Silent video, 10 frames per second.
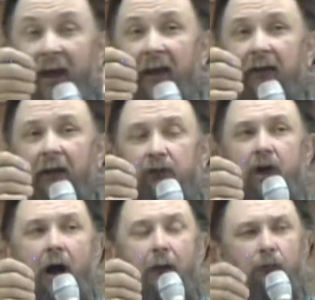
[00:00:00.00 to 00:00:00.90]
day did
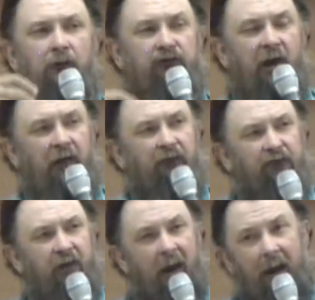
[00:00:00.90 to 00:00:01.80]
come when
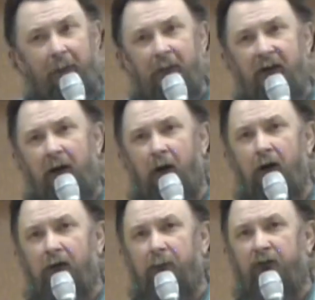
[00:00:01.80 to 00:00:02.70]
Jesus came and he
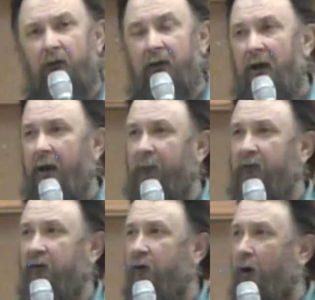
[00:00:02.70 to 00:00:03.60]
hung between the
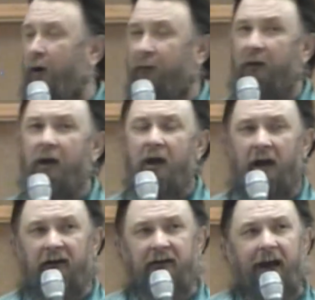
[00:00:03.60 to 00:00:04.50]
heaven and the earth
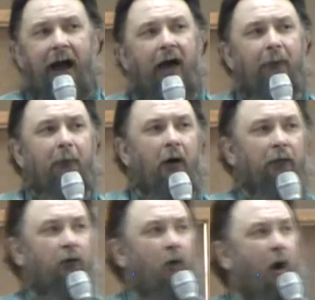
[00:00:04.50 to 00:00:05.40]
and he died
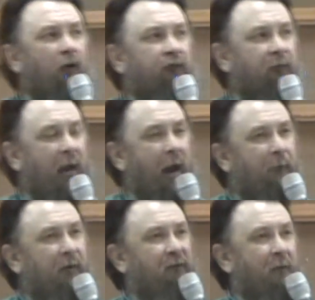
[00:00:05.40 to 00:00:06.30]
upon the cross of
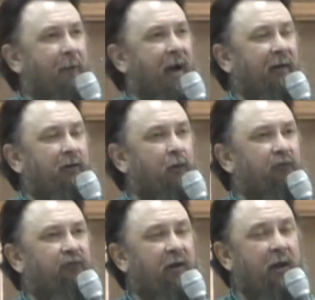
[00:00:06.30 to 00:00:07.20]
Calvary for mine and
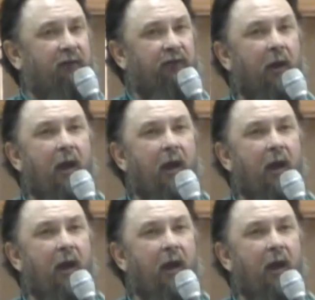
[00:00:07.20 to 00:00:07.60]
your sins.